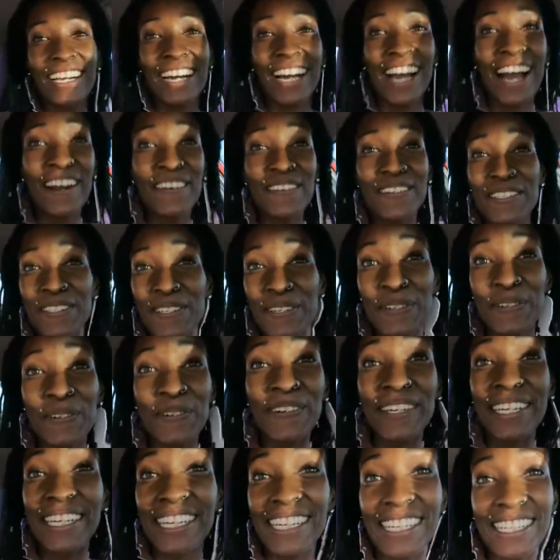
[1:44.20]
I was a
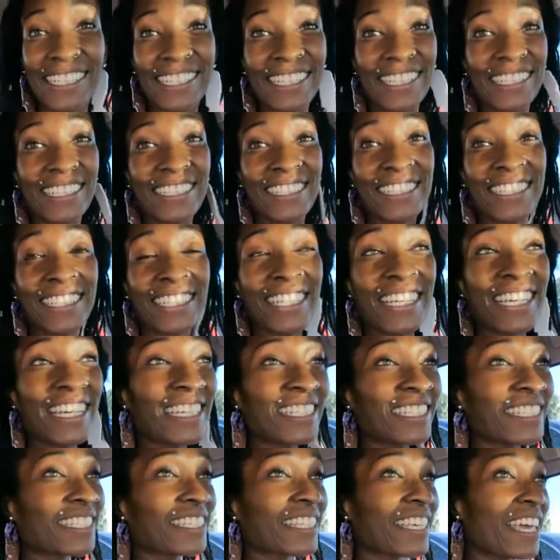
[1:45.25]
queen.
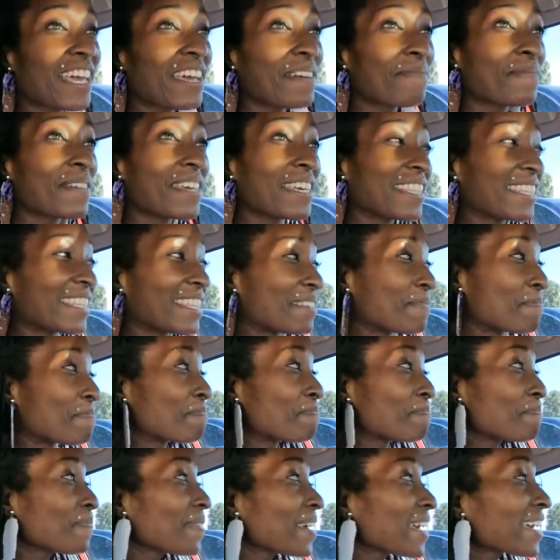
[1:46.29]
She just gave me the
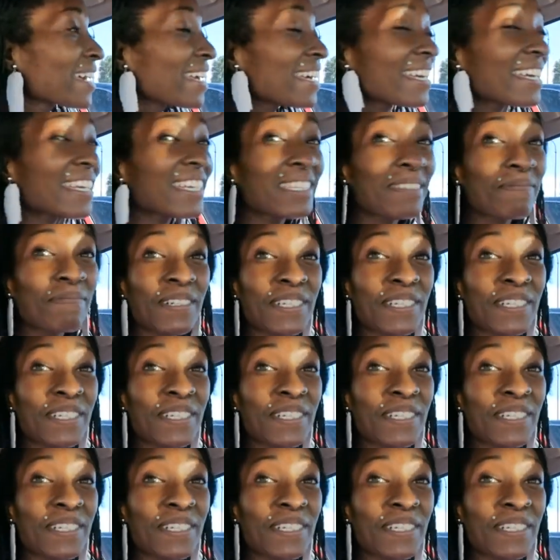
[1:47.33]
biggest,